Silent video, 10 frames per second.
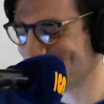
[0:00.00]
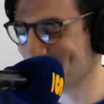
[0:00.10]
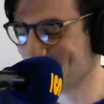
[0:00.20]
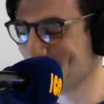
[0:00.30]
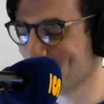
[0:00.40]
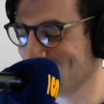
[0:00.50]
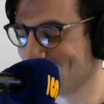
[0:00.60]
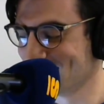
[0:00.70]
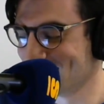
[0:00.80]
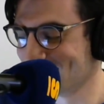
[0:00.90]
to
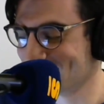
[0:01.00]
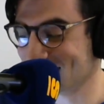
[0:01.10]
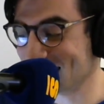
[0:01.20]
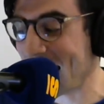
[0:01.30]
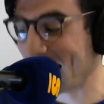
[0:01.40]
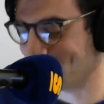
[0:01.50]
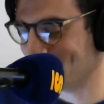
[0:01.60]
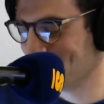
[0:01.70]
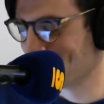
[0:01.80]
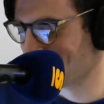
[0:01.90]
Seattle,